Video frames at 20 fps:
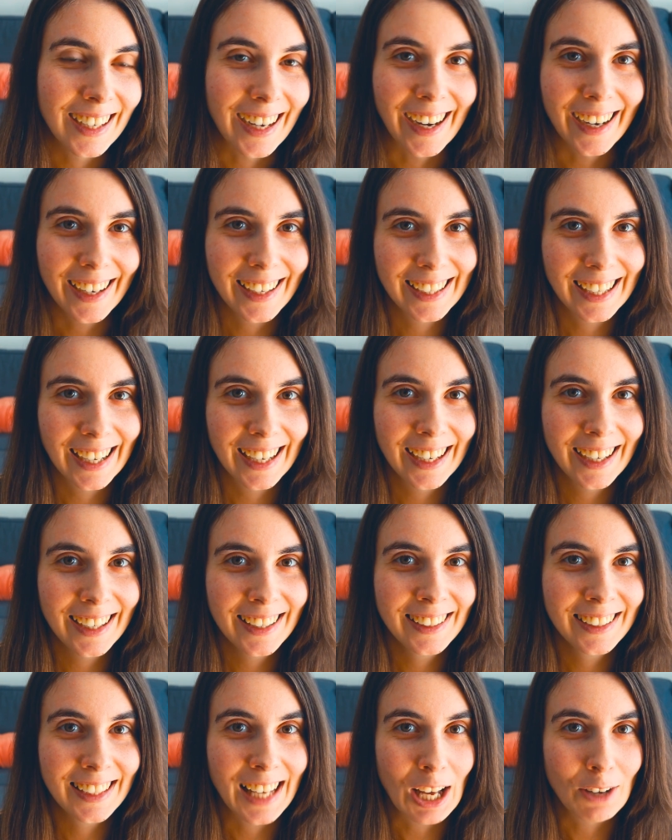I
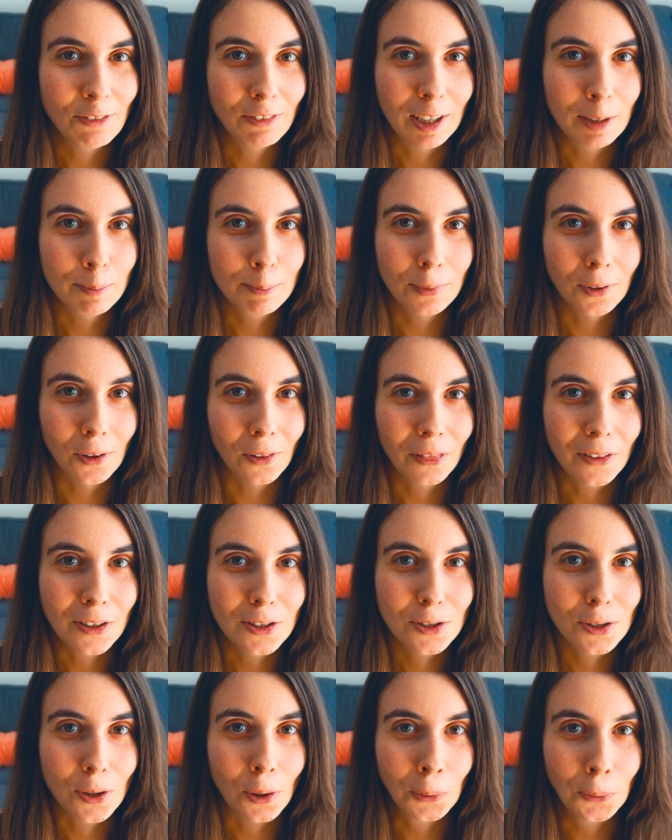kind of gave up on
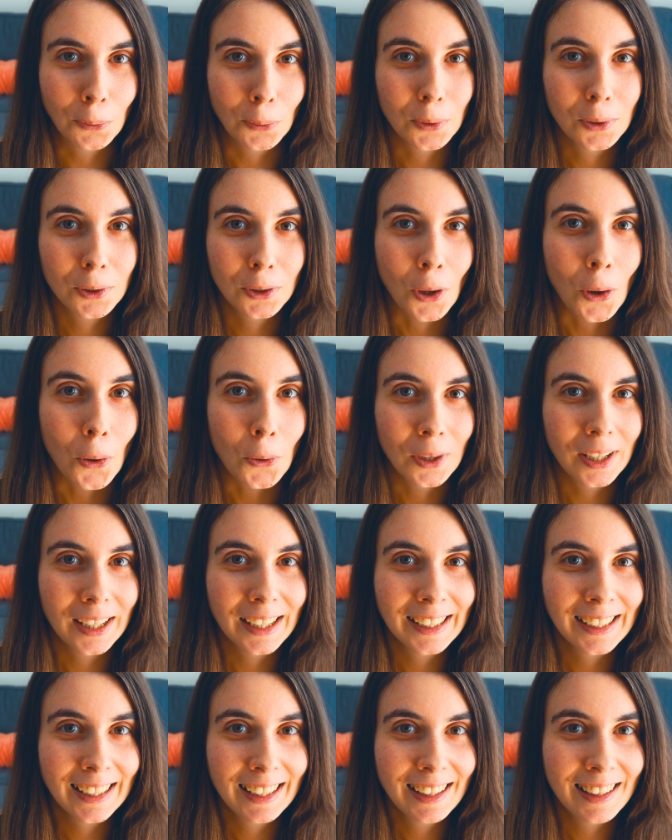this whole
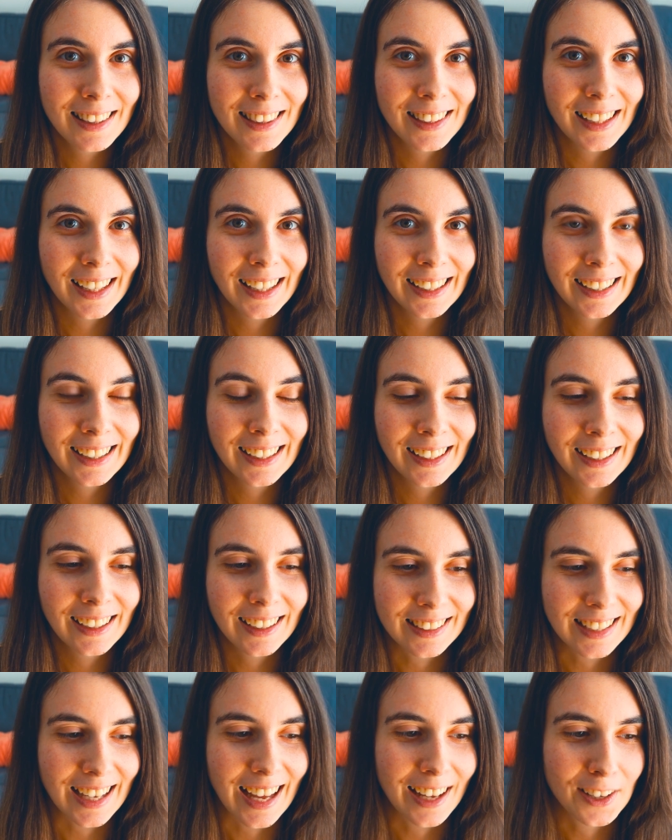coding
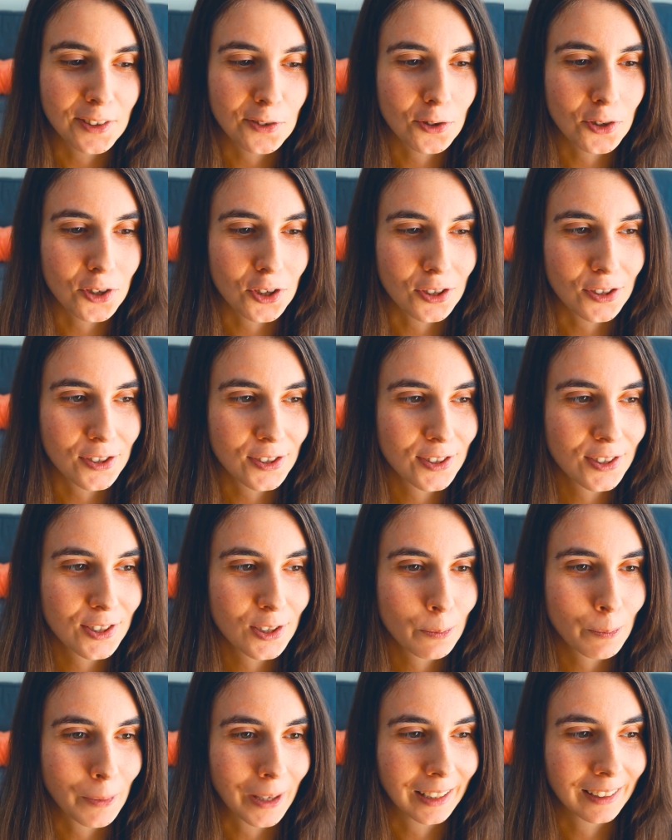thing and just
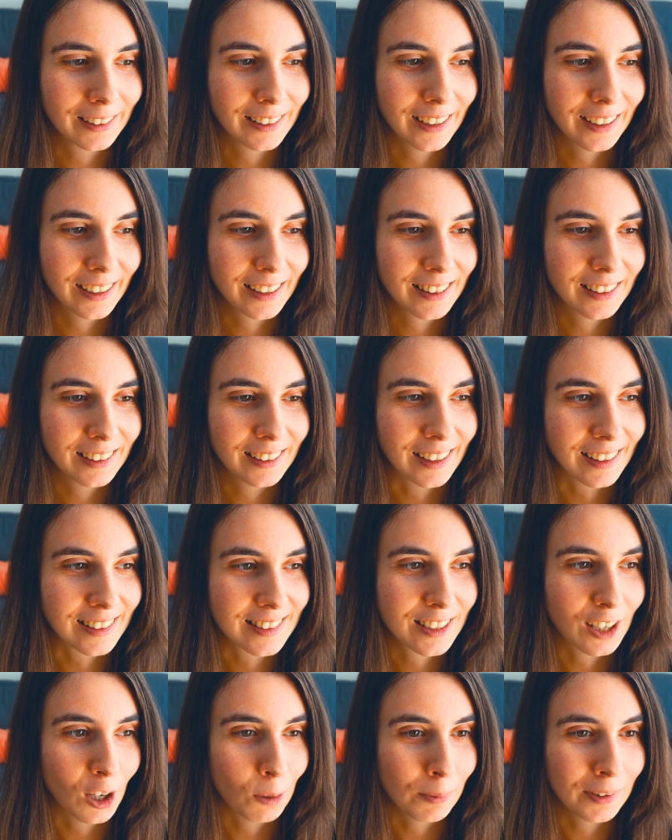spent like the
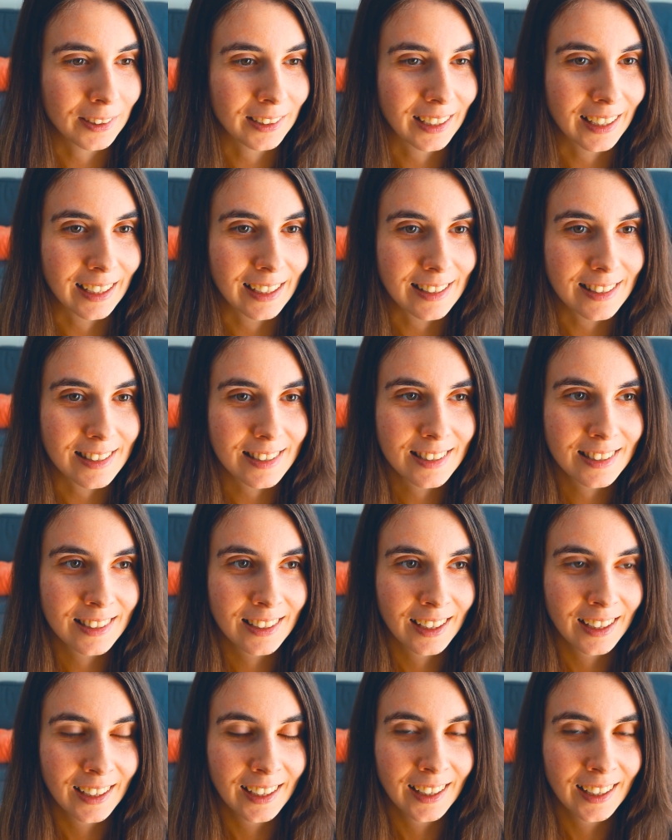next couple days